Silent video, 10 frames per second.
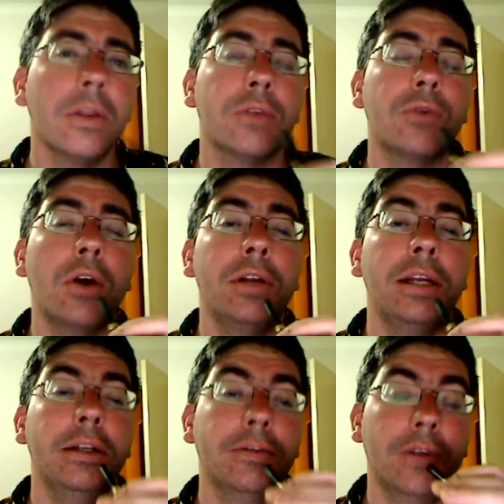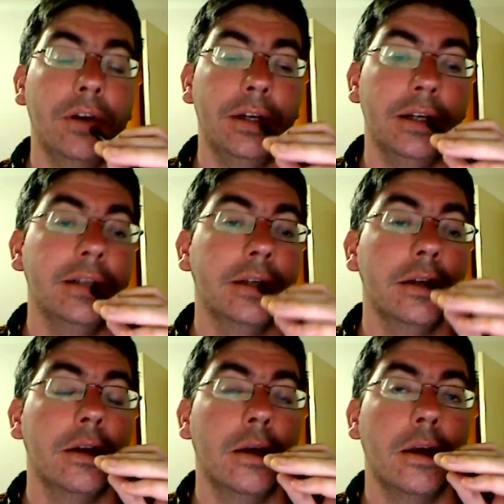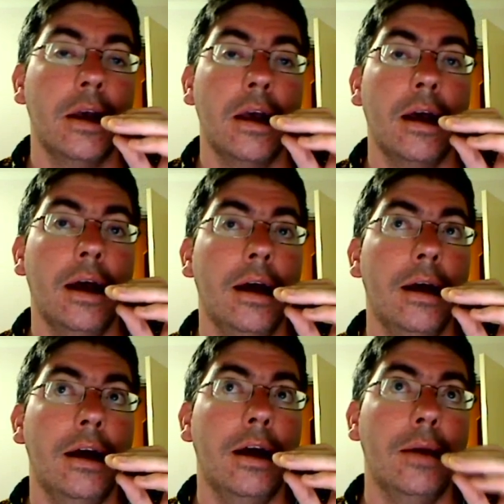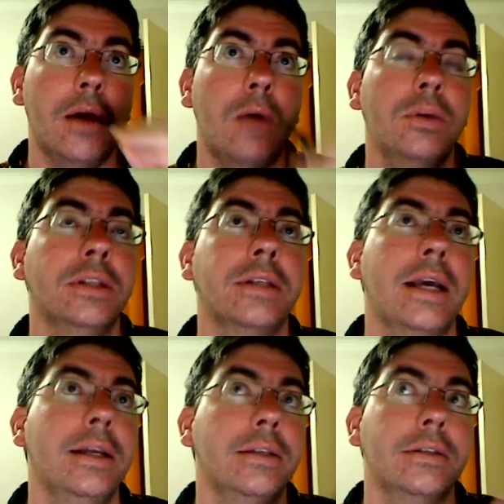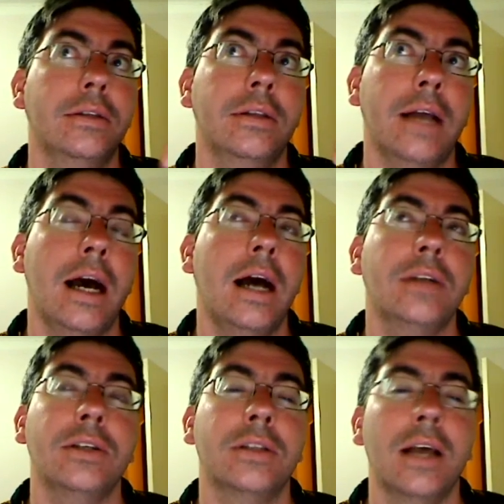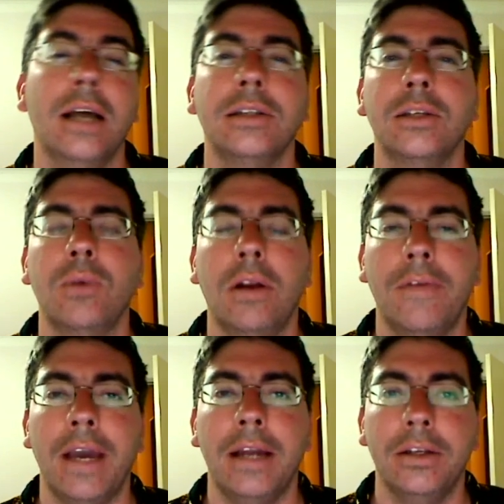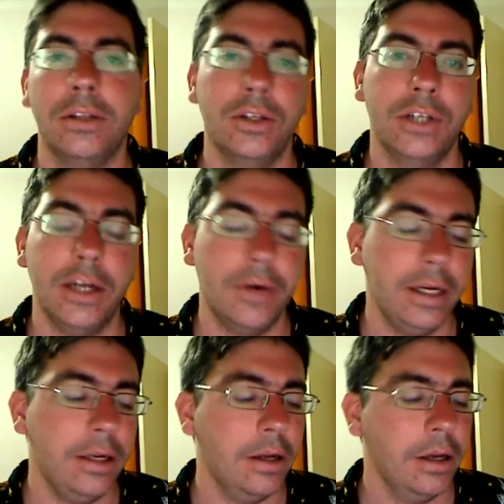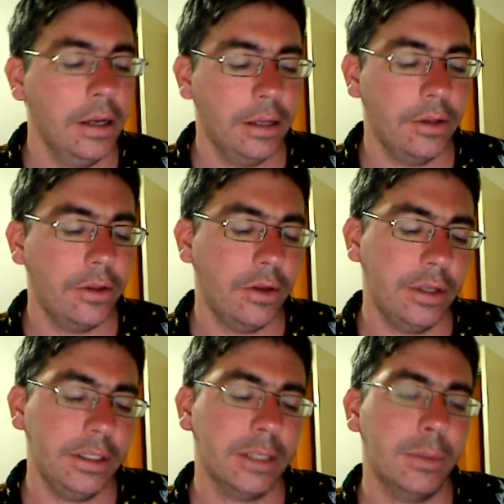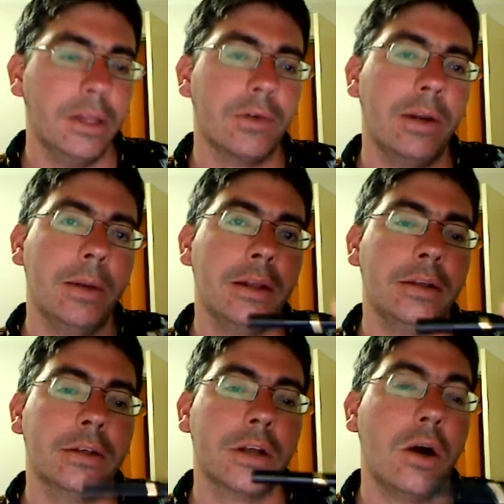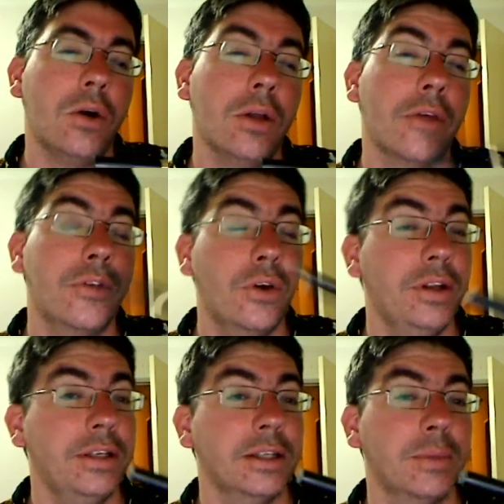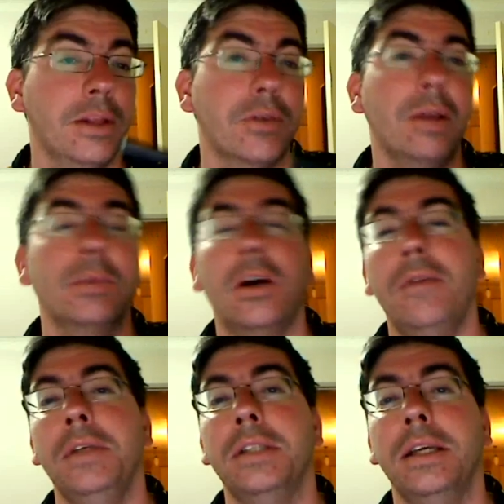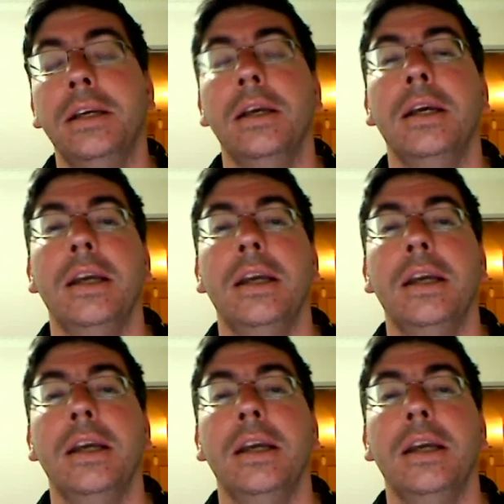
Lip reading: The throat hit is very decent. I wouldn't say it's the harshest. The harshest one I've had is the cherry, the 36 milligram. Now this is cola, 36 milligrams. So obviously,